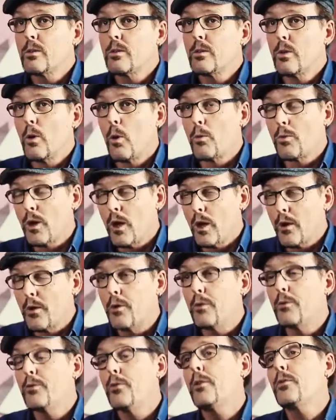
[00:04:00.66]
over
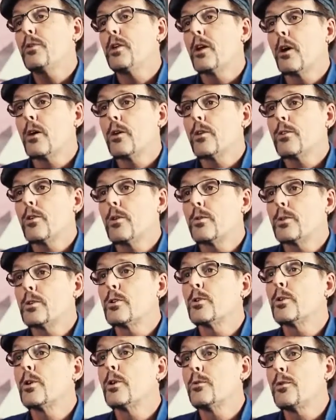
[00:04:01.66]
150 artists, over
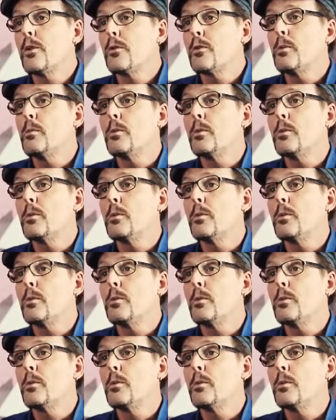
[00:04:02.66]
250